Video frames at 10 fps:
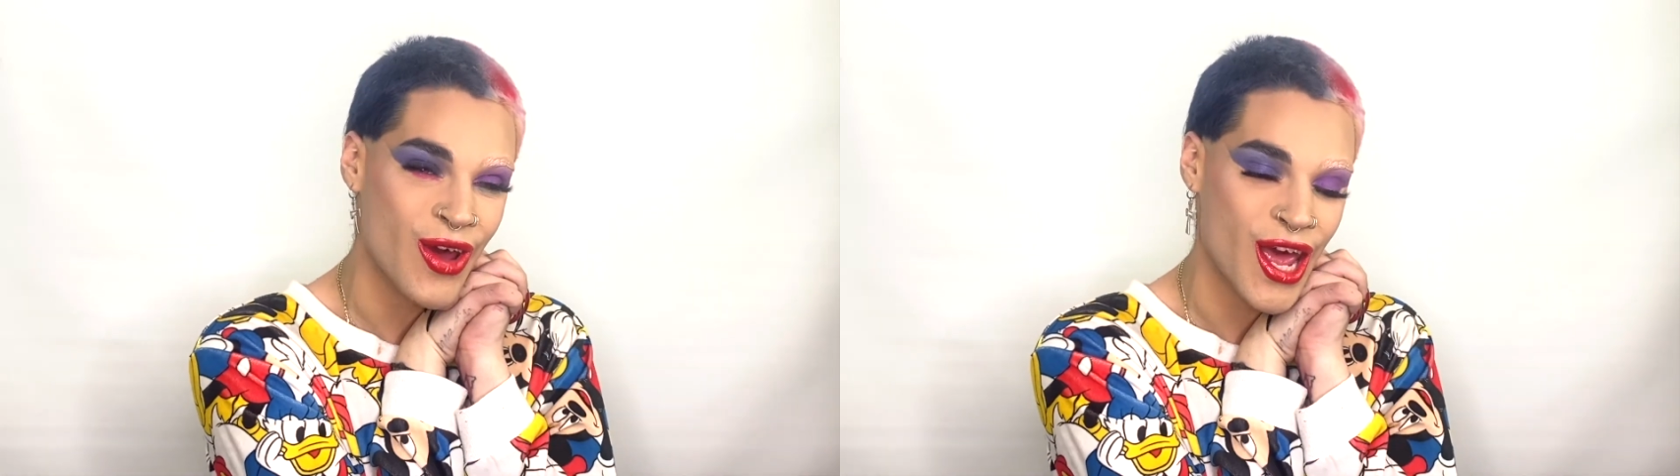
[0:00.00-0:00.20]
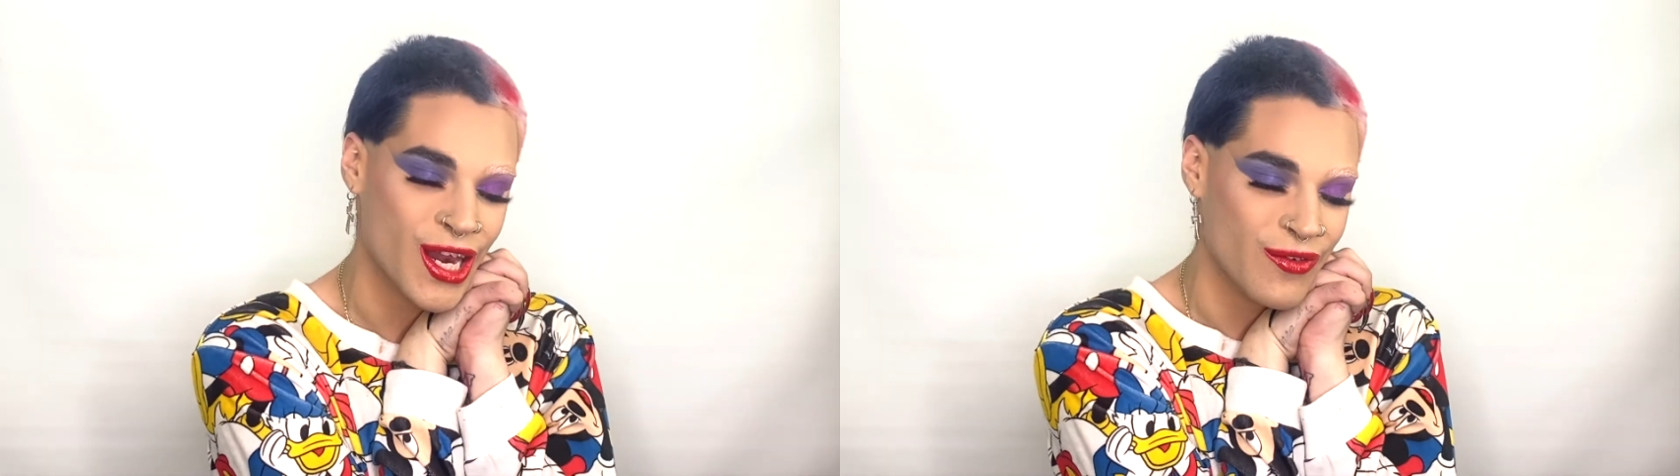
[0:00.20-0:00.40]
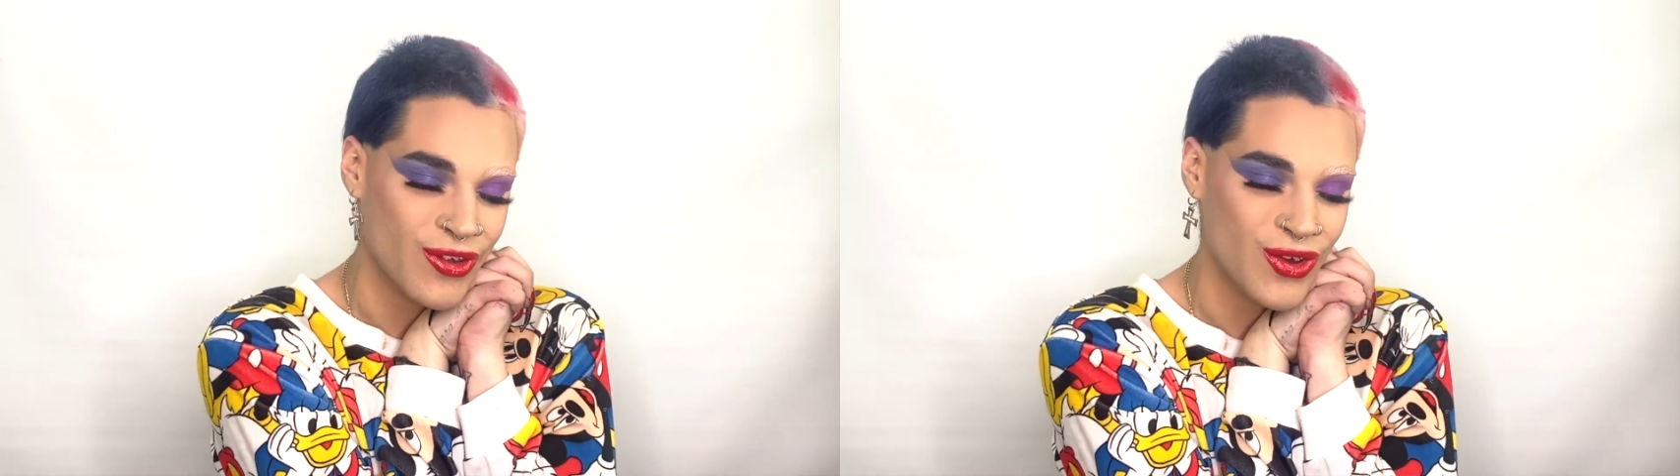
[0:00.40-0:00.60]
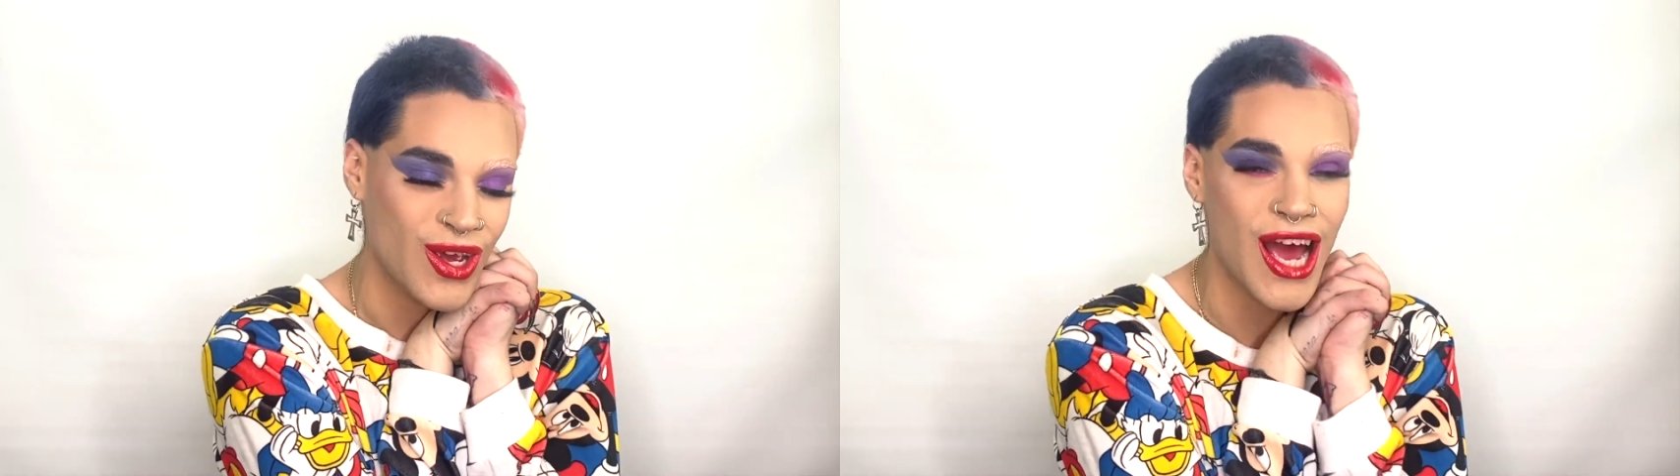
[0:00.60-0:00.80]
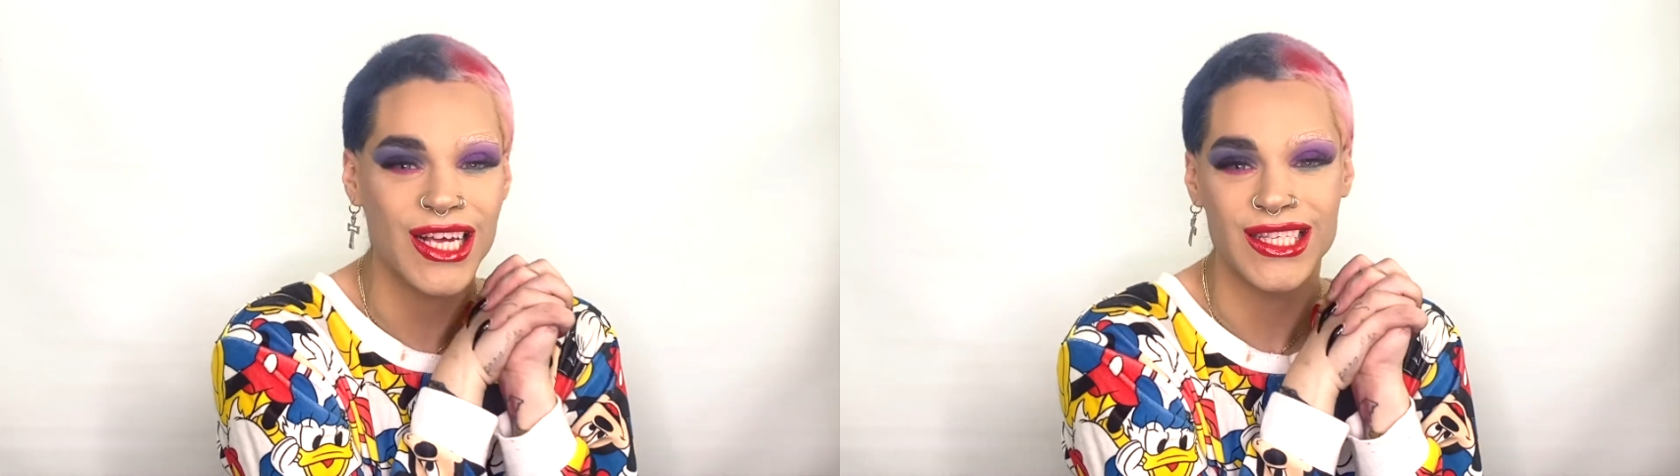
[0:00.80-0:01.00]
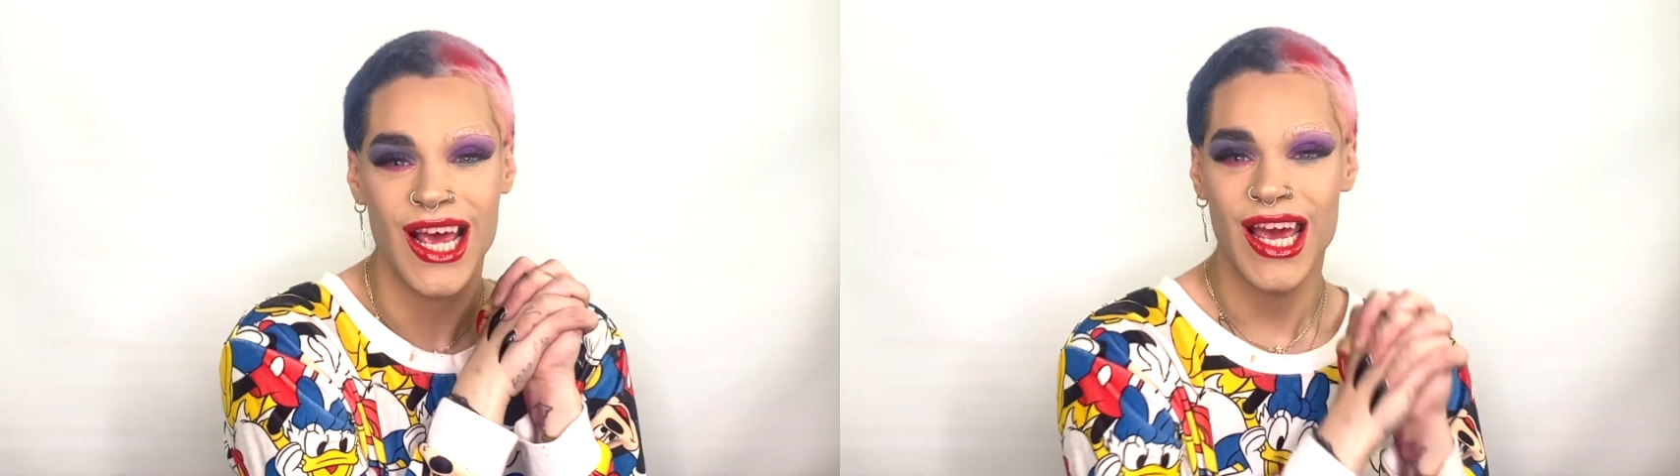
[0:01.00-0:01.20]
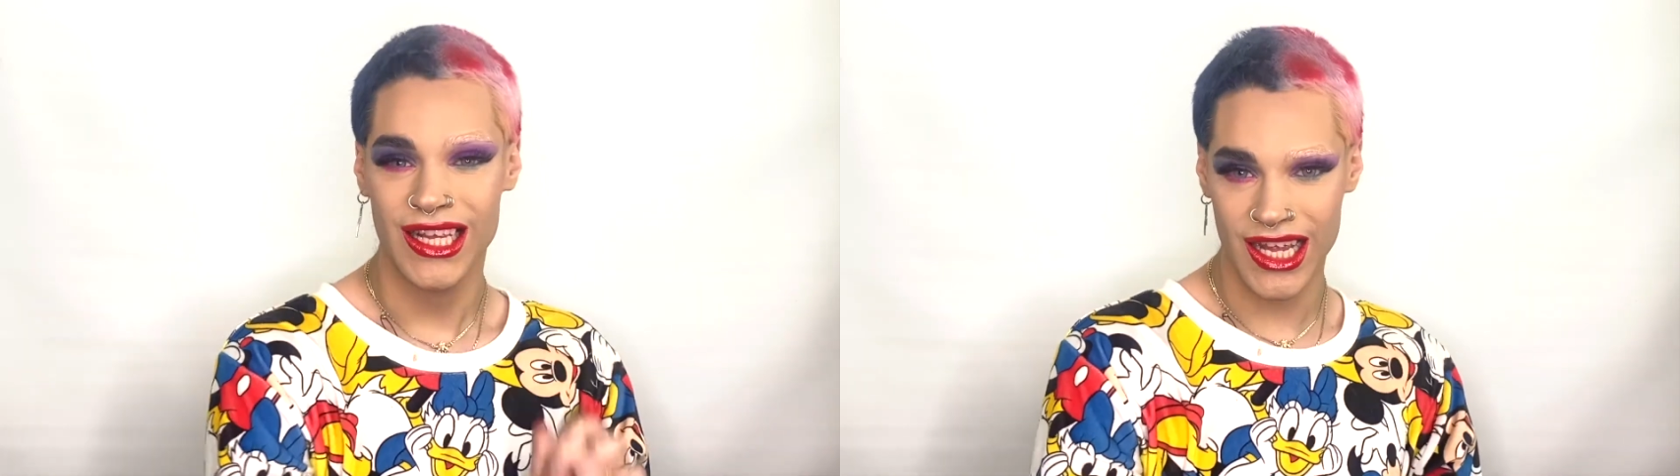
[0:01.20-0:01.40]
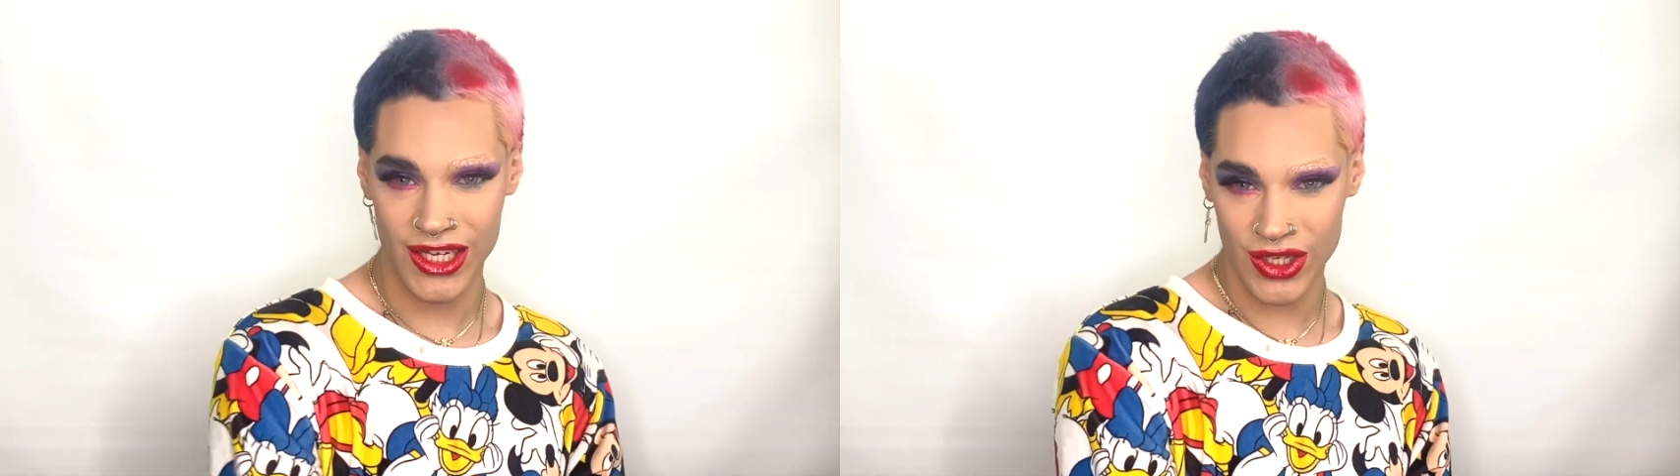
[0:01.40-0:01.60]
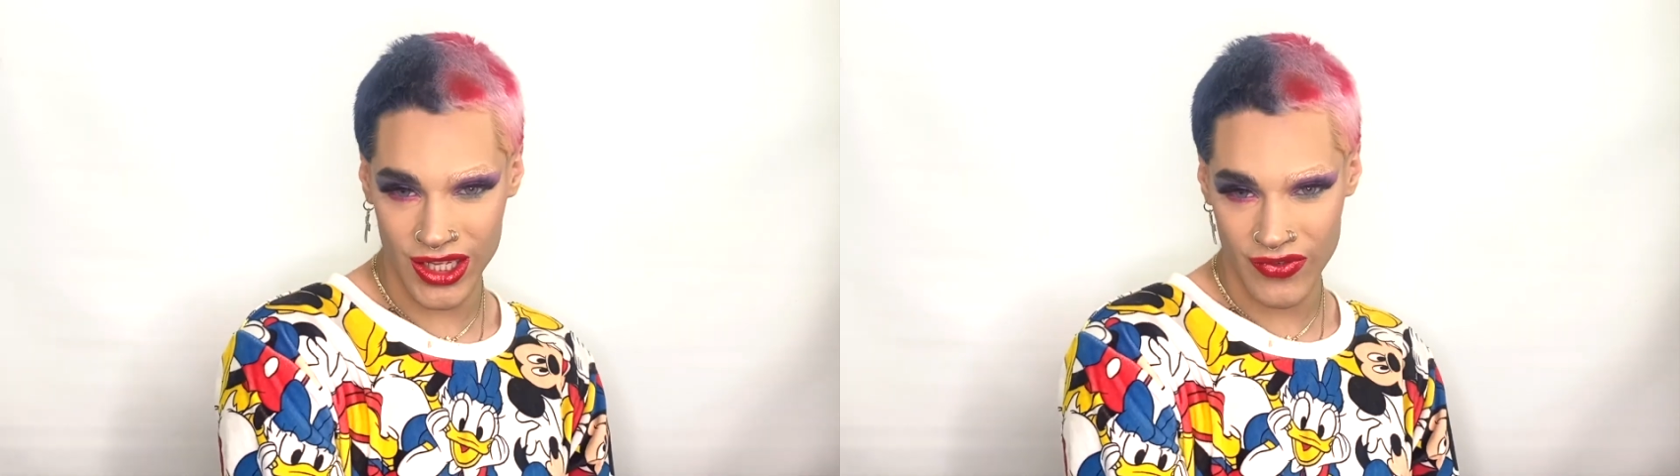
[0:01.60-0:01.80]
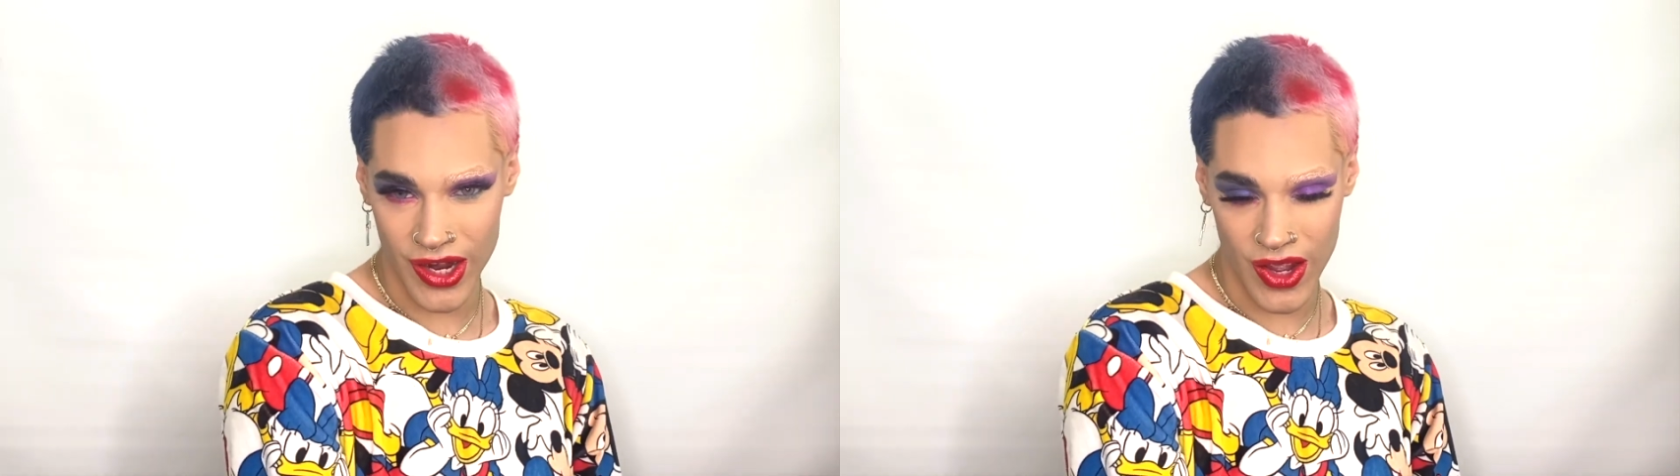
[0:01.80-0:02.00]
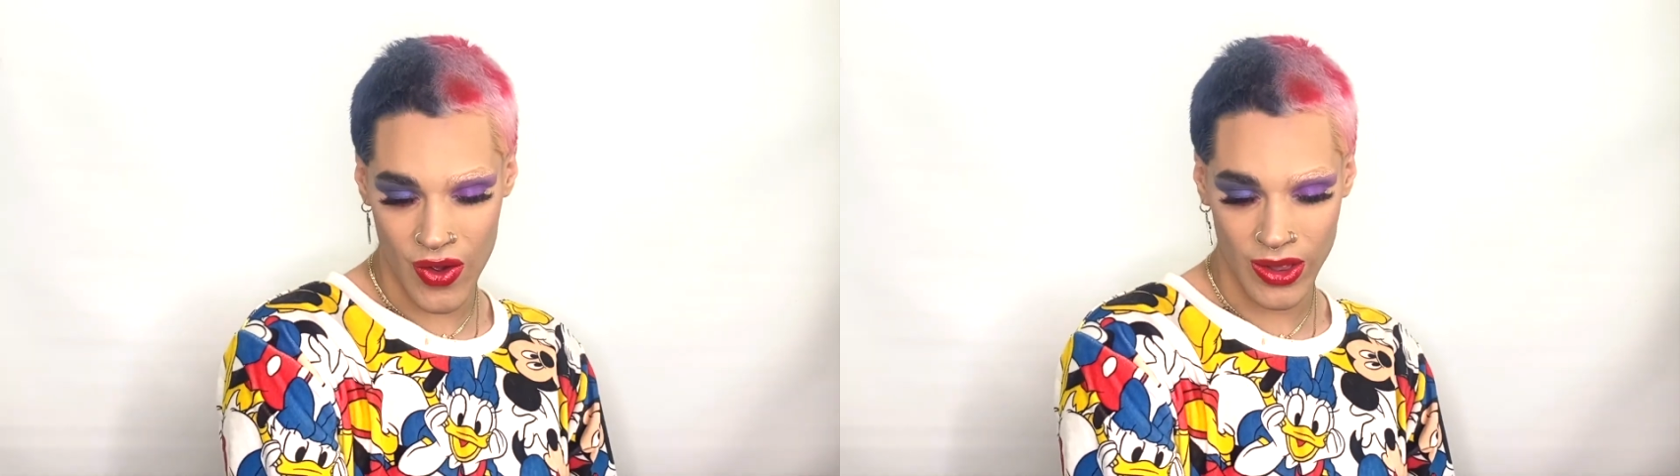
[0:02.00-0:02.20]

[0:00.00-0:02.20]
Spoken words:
And if you guys did enjoy this video,